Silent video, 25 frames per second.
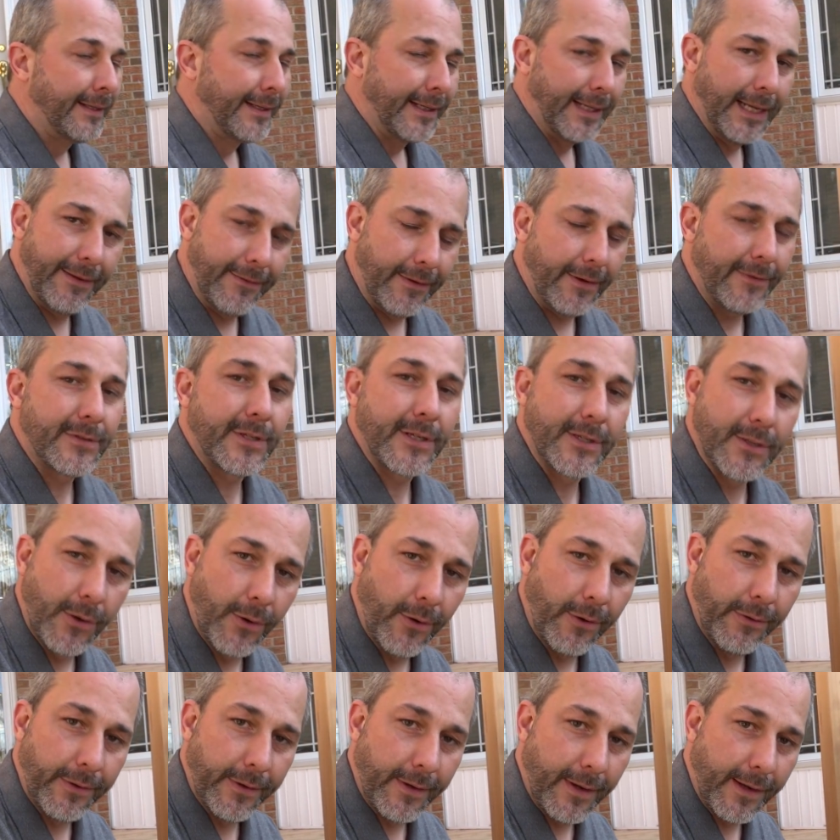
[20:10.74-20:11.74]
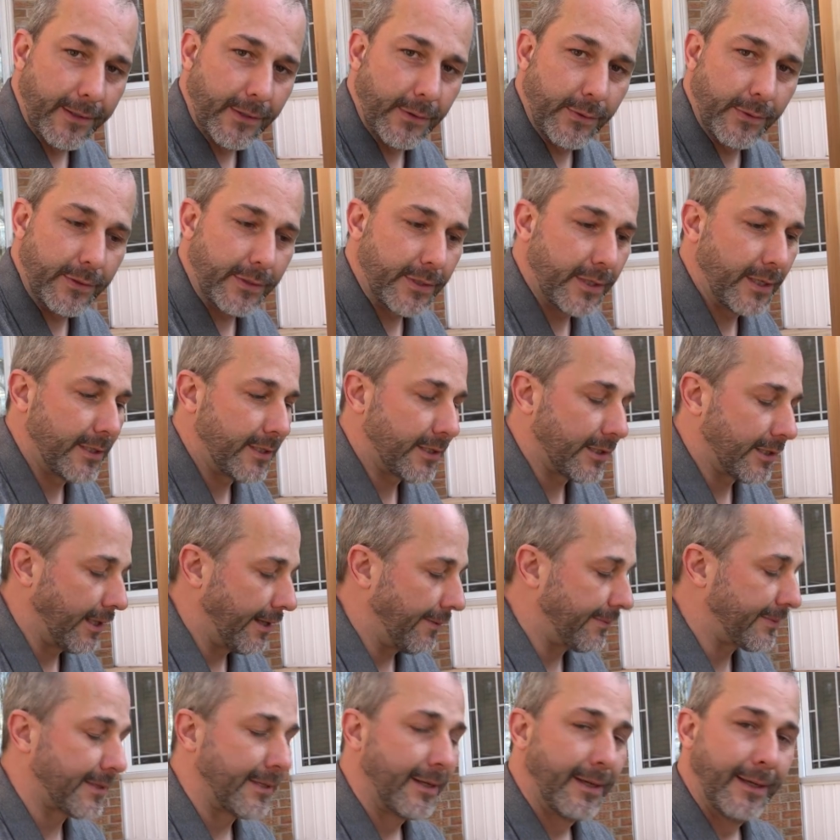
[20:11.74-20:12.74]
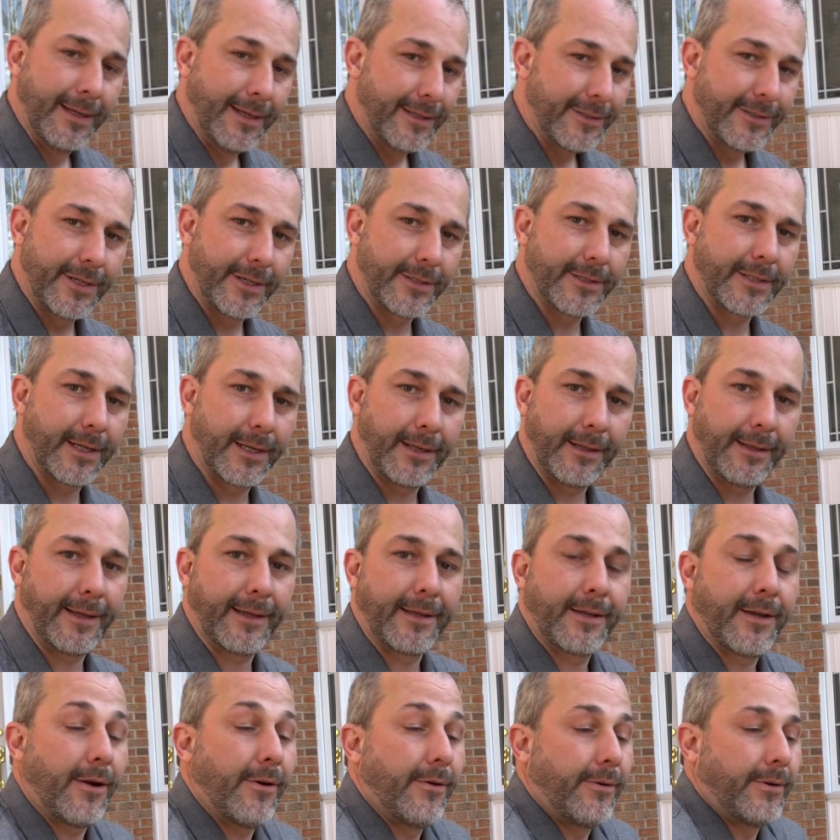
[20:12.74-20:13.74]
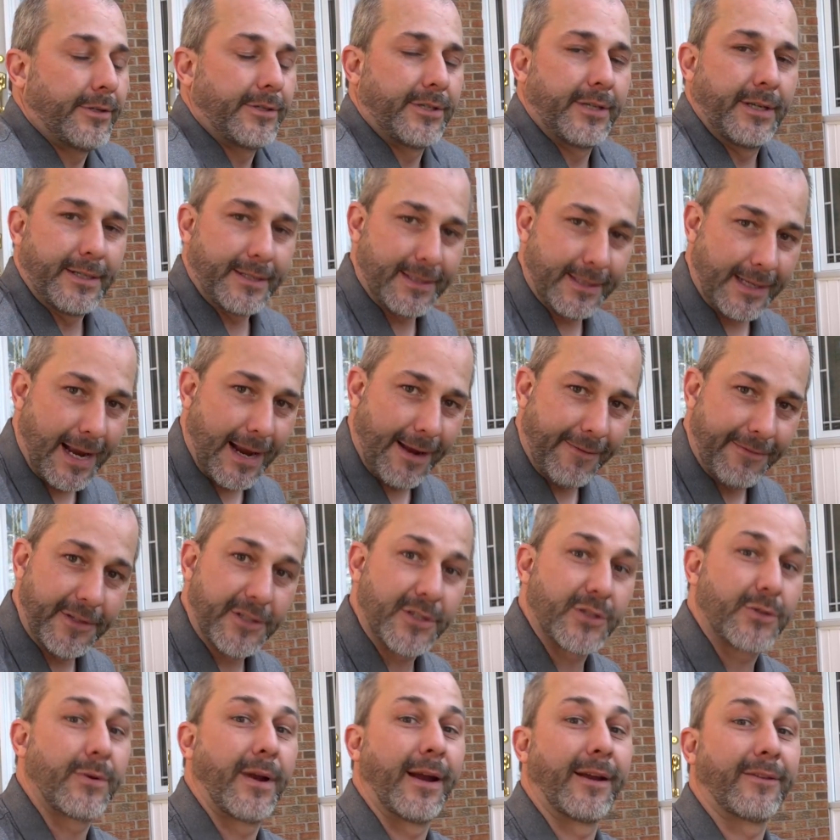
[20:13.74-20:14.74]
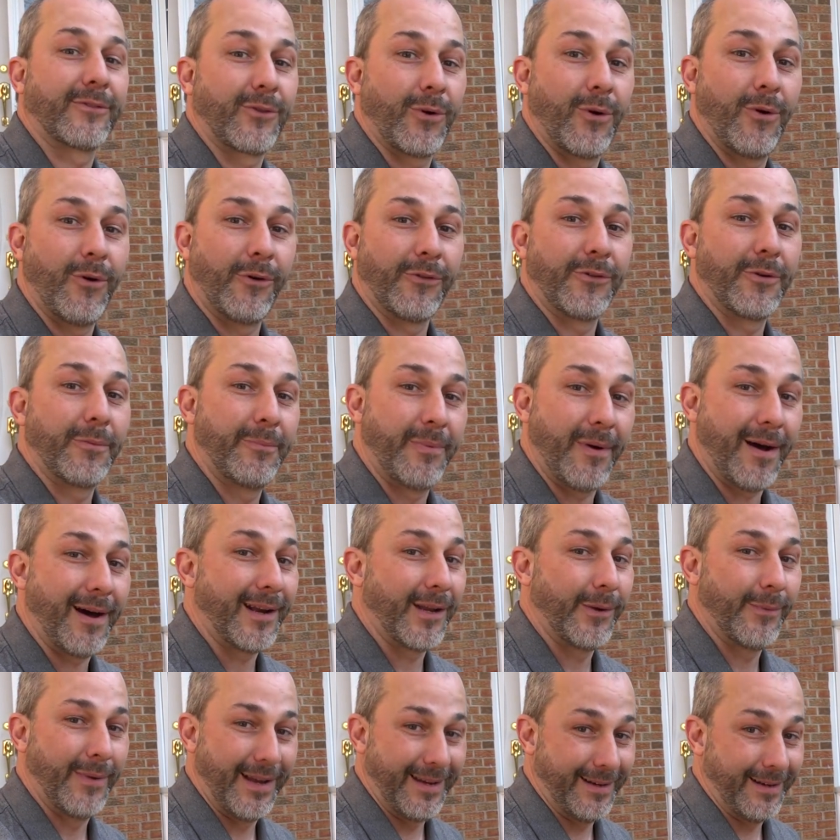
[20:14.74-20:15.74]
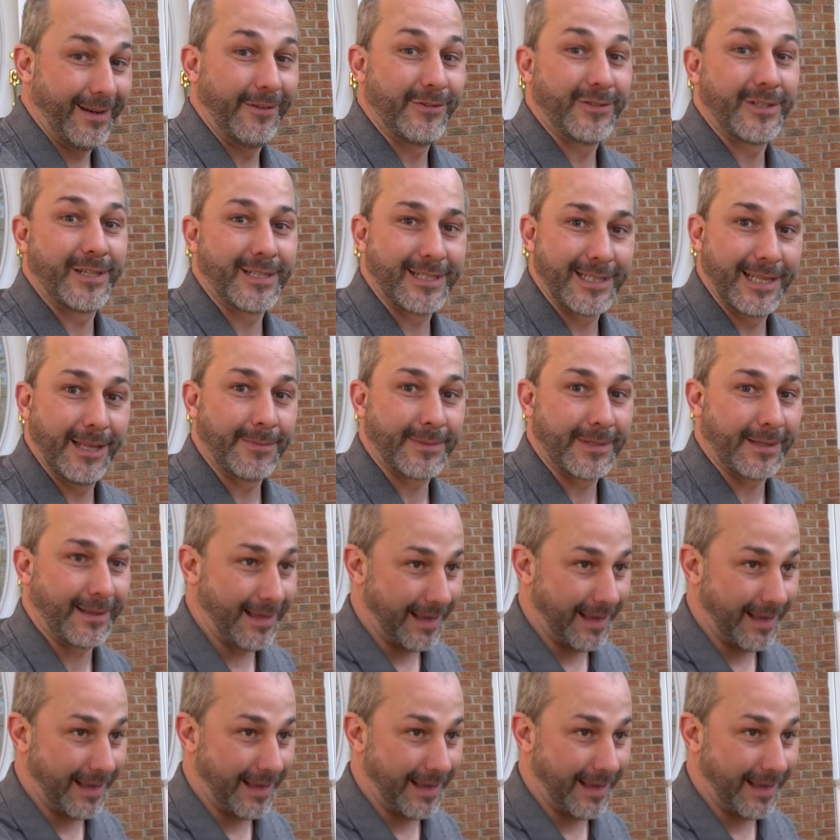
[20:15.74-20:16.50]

even if she's holding onto it and she slips, she's gonna let go because she doesn't have the strength to hold her body weight if she slips at